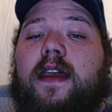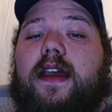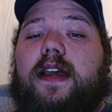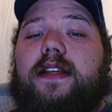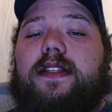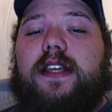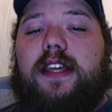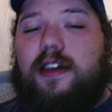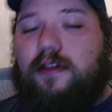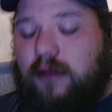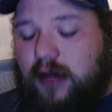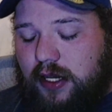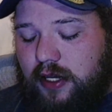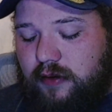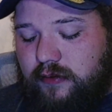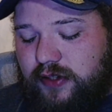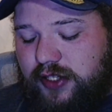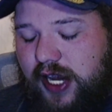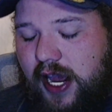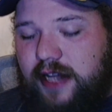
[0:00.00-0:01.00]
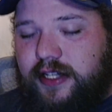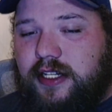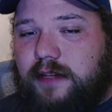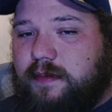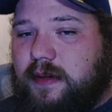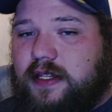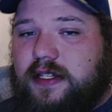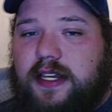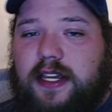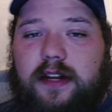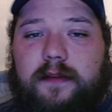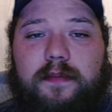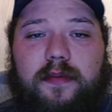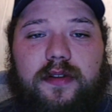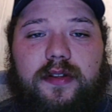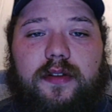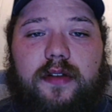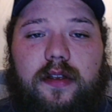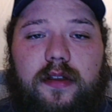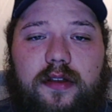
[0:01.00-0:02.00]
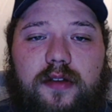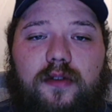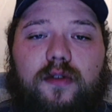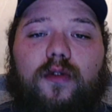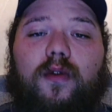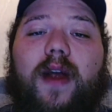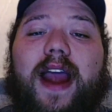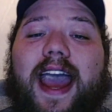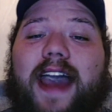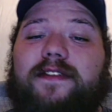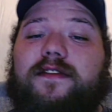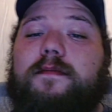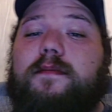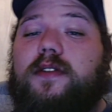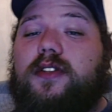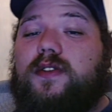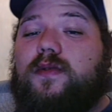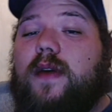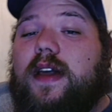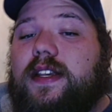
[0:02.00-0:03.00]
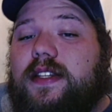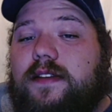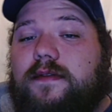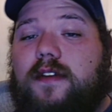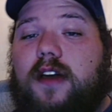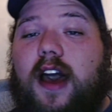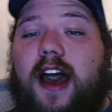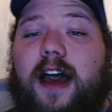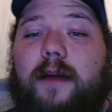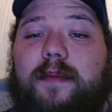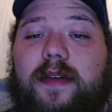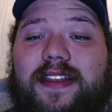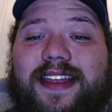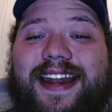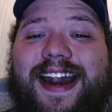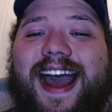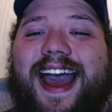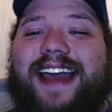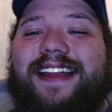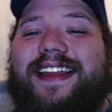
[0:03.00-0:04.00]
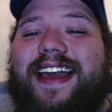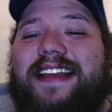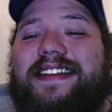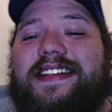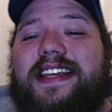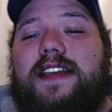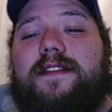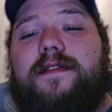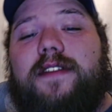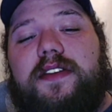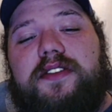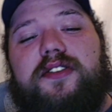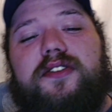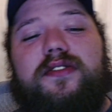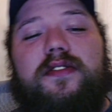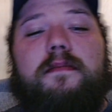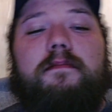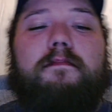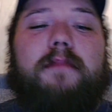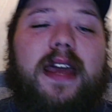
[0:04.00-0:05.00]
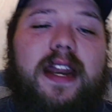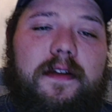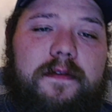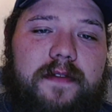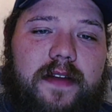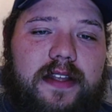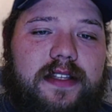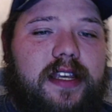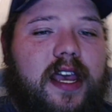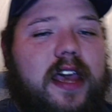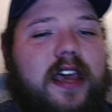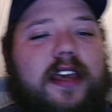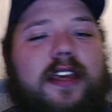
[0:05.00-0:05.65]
So you can use ChatGPT to craft persuasive copy that highlights key features and benefits.